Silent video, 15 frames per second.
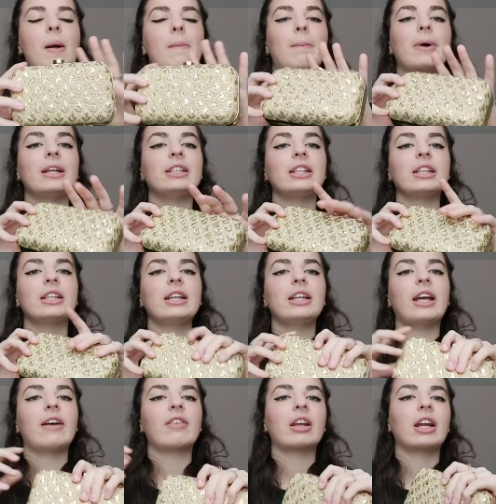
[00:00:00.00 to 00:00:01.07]
but I think it's
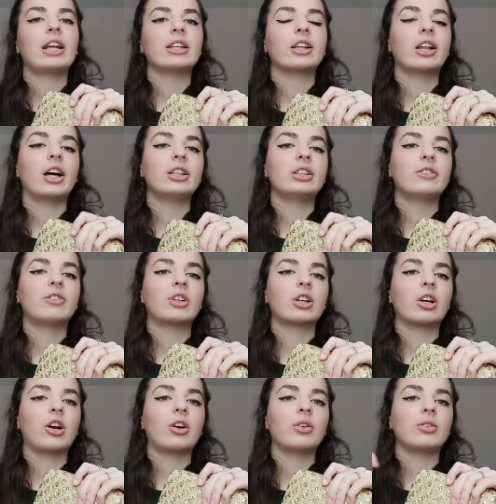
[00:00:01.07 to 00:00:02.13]
having a nice clutch for
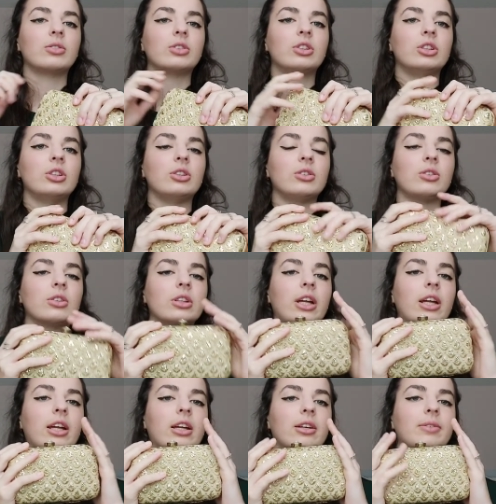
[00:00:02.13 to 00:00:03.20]
go to
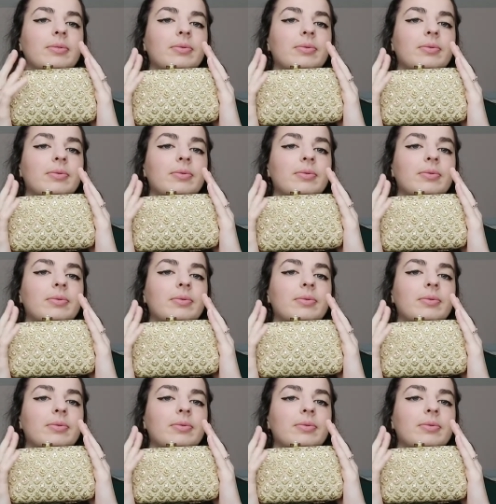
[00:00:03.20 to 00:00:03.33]
like